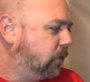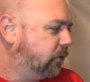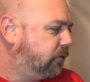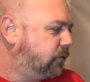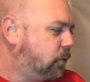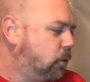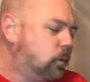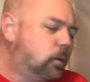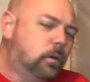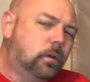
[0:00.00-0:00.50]

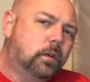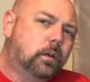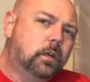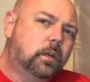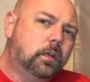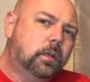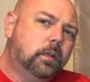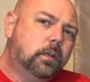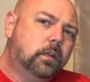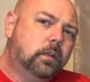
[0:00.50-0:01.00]

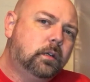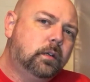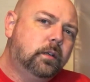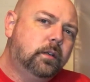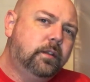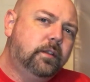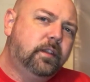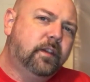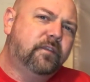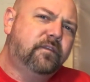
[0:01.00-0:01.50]
For
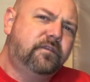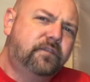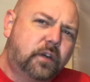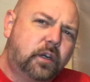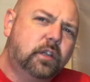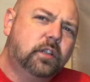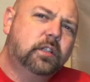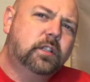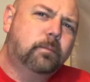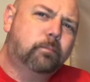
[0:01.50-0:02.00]
the
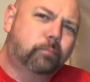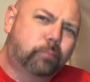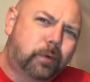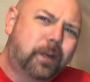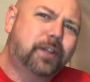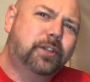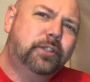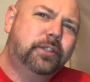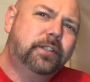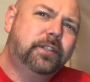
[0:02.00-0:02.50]
first
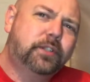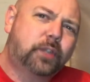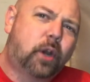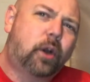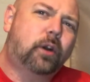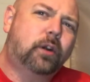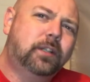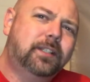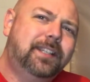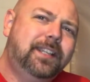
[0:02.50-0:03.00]
brushless
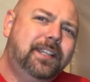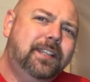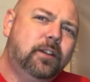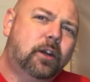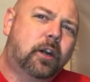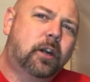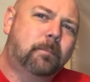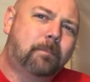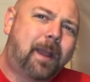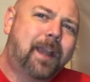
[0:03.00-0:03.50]

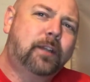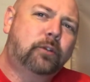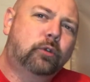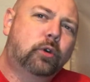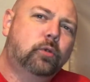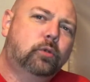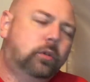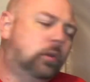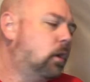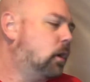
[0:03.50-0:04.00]
RTR
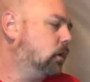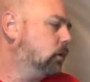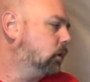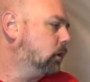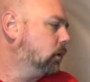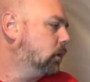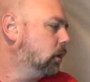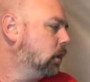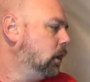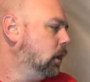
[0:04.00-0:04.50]

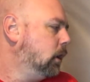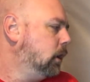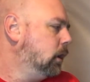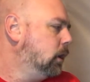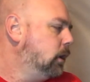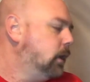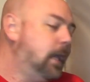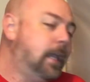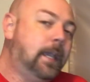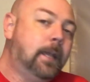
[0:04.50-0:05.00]
microcrawler
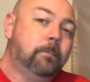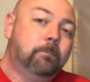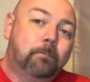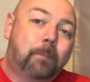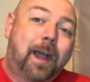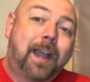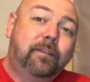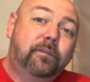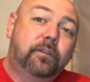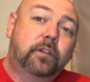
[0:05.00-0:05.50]
and
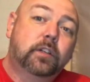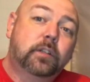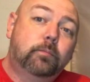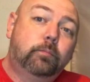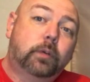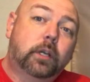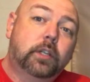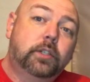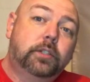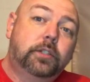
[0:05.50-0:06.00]
my first
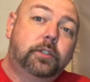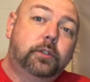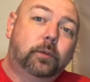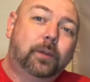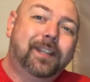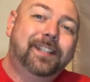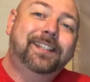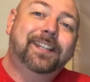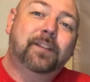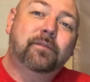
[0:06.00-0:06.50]
brushless
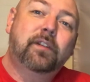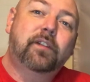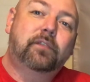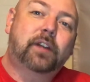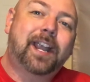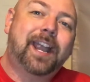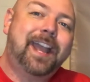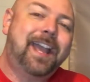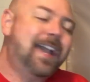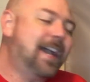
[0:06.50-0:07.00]
rig that I've
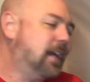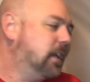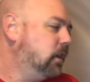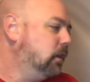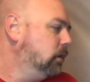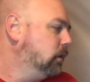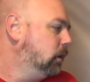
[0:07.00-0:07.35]
ever had,